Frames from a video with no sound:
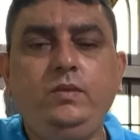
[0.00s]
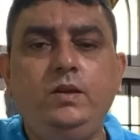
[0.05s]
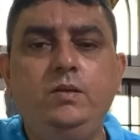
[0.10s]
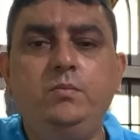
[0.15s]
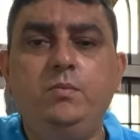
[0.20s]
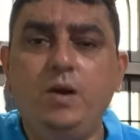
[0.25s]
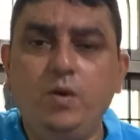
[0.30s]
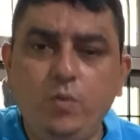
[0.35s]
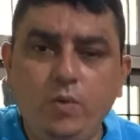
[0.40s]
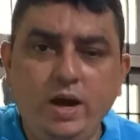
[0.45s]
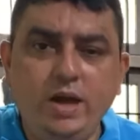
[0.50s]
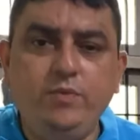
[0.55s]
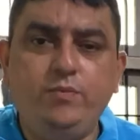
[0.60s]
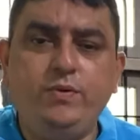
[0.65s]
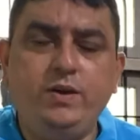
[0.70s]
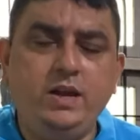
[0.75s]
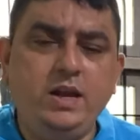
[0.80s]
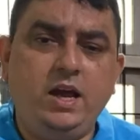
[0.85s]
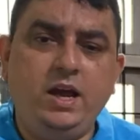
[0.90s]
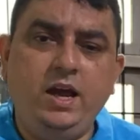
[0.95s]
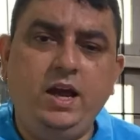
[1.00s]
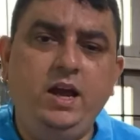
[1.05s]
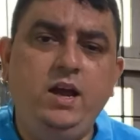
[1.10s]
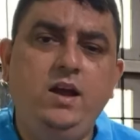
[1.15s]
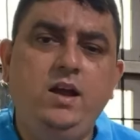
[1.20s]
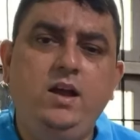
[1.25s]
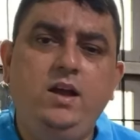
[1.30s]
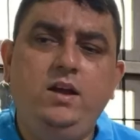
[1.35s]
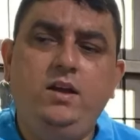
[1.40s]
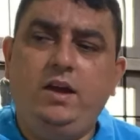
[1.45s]
My wife and I
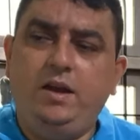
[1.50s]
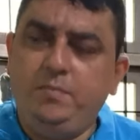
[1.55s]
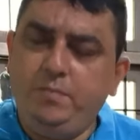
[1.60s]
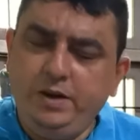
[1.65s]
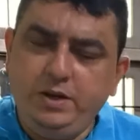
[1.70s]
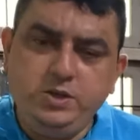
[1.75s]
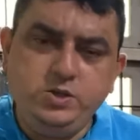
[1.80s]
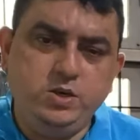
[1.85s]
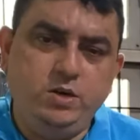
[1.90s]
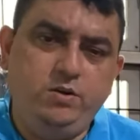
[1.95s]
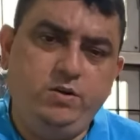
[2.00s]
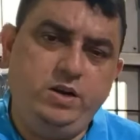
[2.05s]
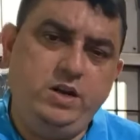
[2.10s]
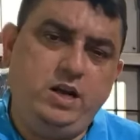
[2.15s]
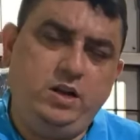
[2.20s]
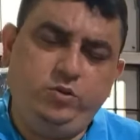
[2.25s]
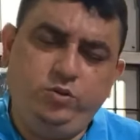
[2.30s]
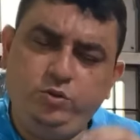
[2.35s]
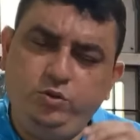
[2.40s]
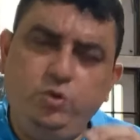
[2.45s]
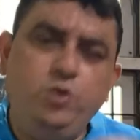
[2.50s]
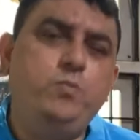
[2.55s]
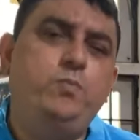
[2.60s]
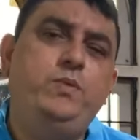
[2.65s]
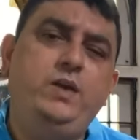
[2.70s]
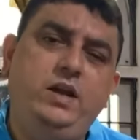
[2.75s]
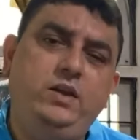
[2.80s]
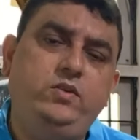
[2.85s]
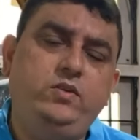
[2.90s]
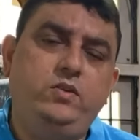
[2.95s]
and my children are so
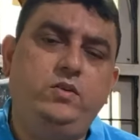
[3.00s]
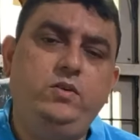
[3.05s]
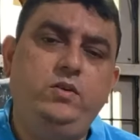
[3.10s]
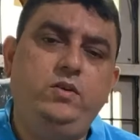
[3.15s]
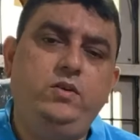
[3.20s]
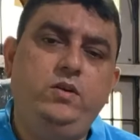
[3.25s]
blessed